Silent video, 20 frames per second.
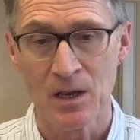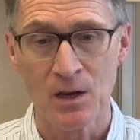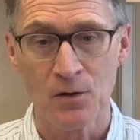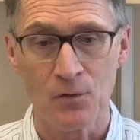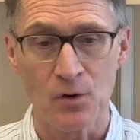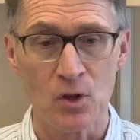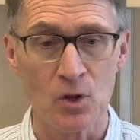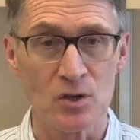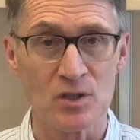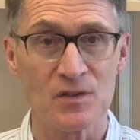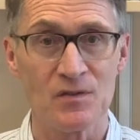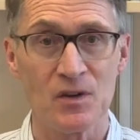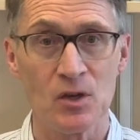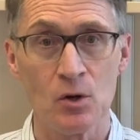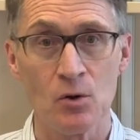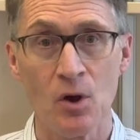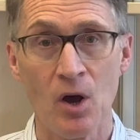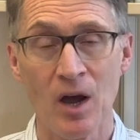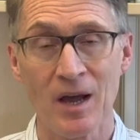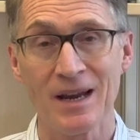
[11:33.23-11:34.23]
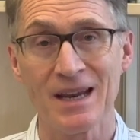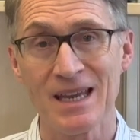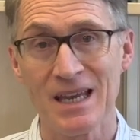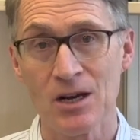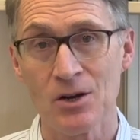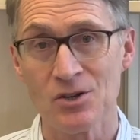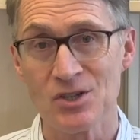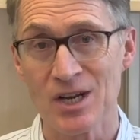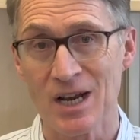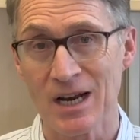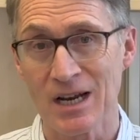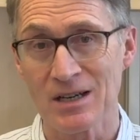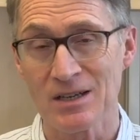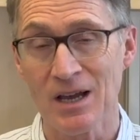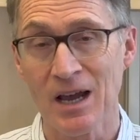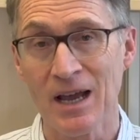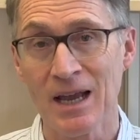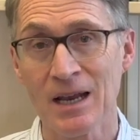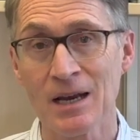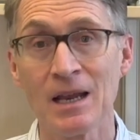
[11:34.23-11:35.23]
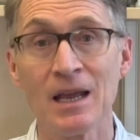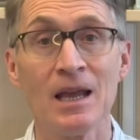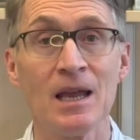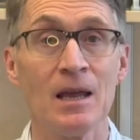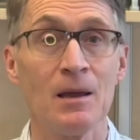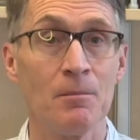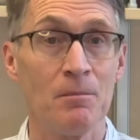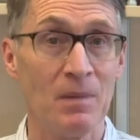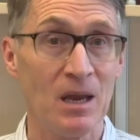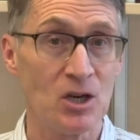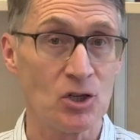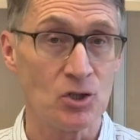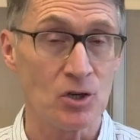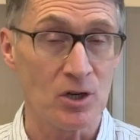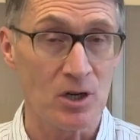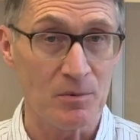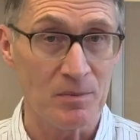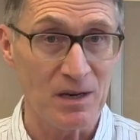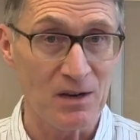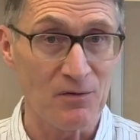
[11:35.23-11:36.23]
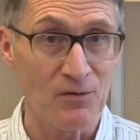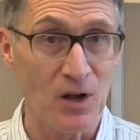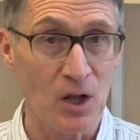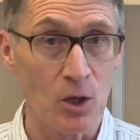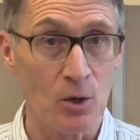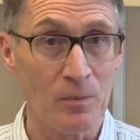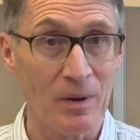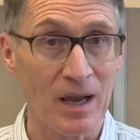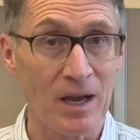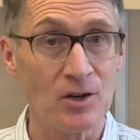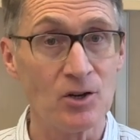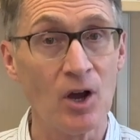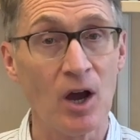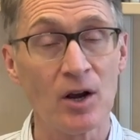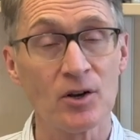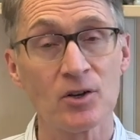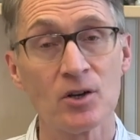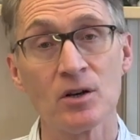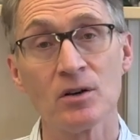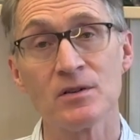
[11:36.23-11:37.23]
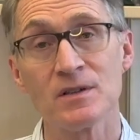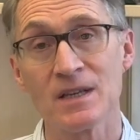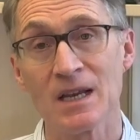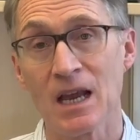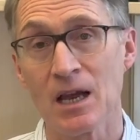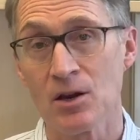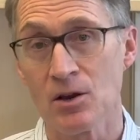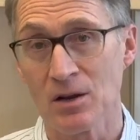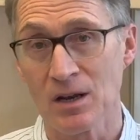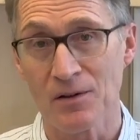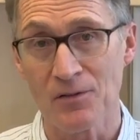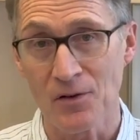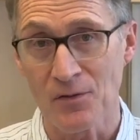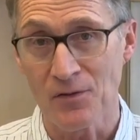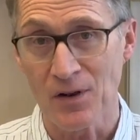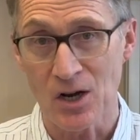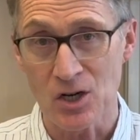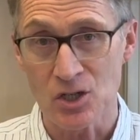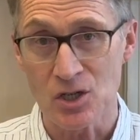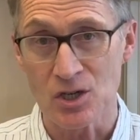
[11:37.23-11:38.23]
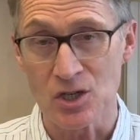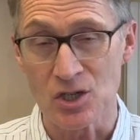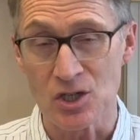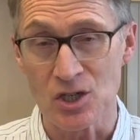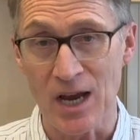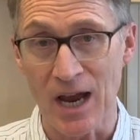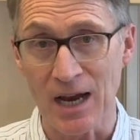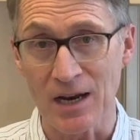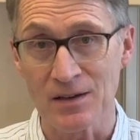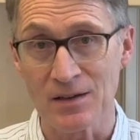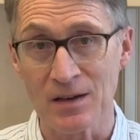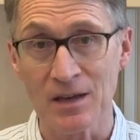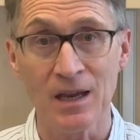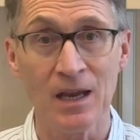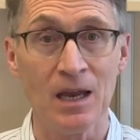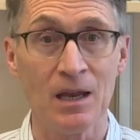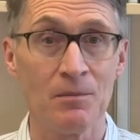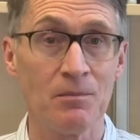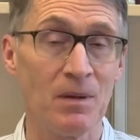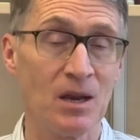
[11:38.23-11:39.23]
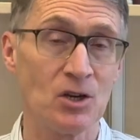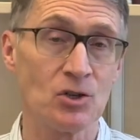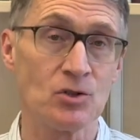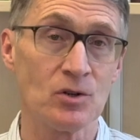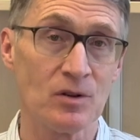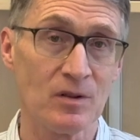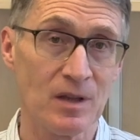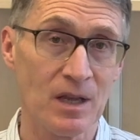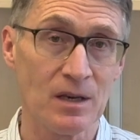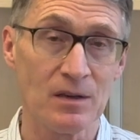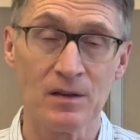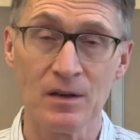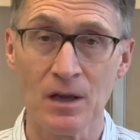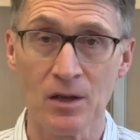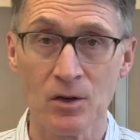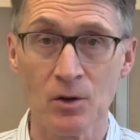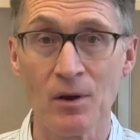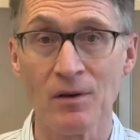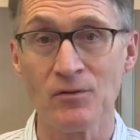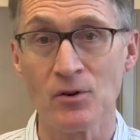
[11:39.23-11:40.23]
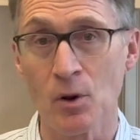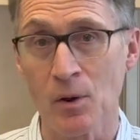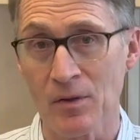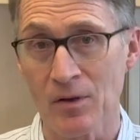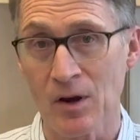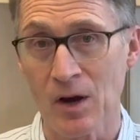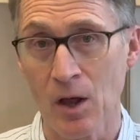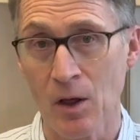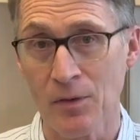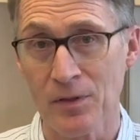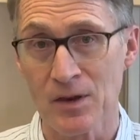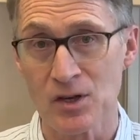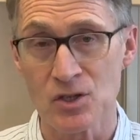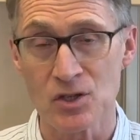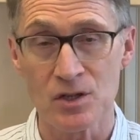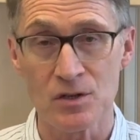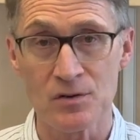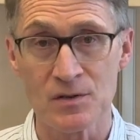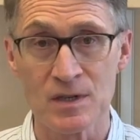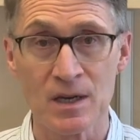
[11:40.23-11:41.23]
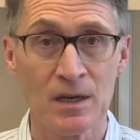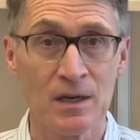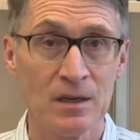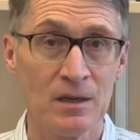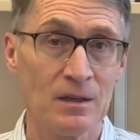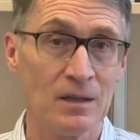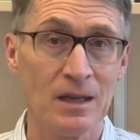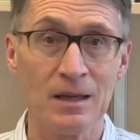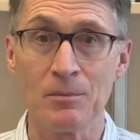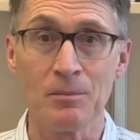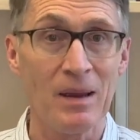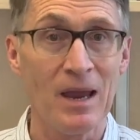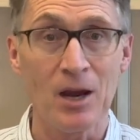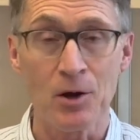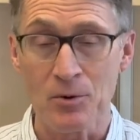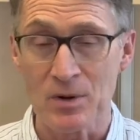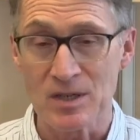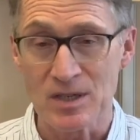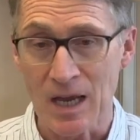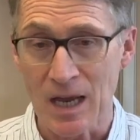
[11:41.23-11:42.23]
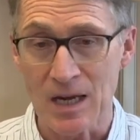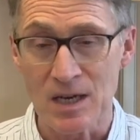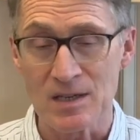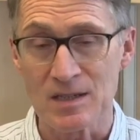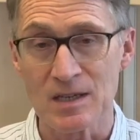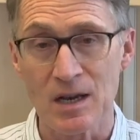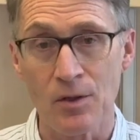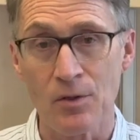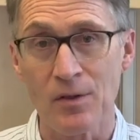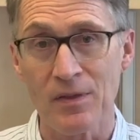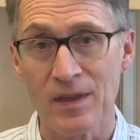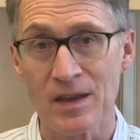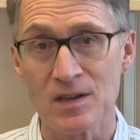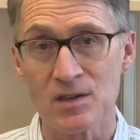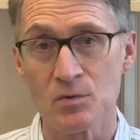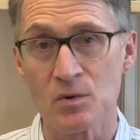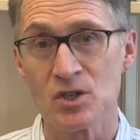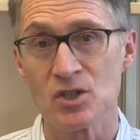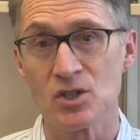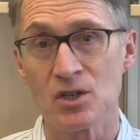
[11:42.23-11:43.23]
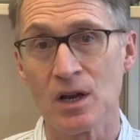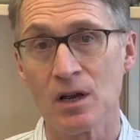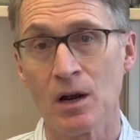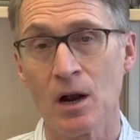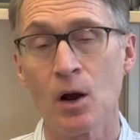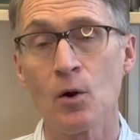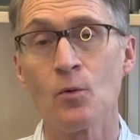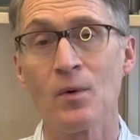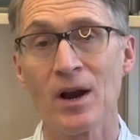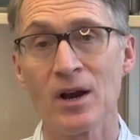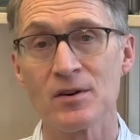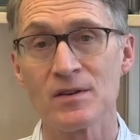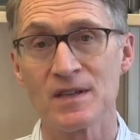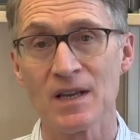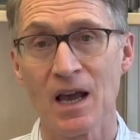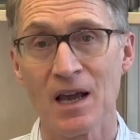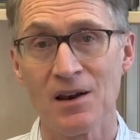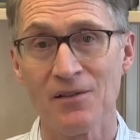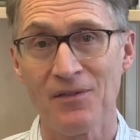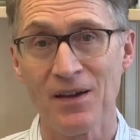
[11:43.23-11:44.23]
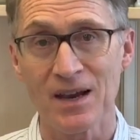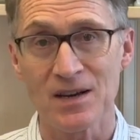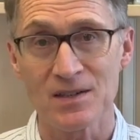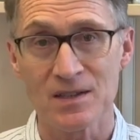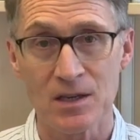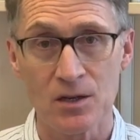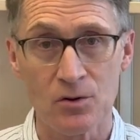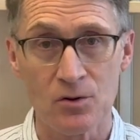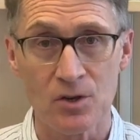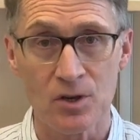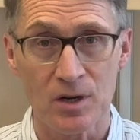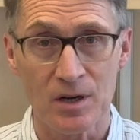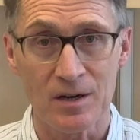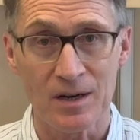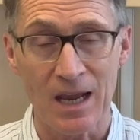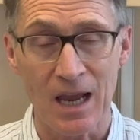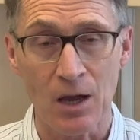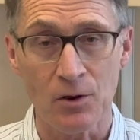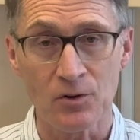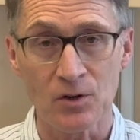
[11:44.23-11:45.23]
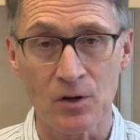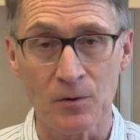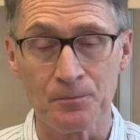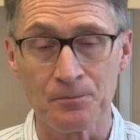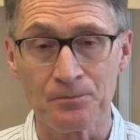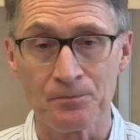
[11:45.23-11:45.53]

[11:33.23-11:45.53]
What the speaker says: For those of you on a ketogenic diet, make sure you're being followed by a doctor to get your liver function checked and make sure that you have no other health issues like pancreatitis and other things which are rare side effects that you could encounter.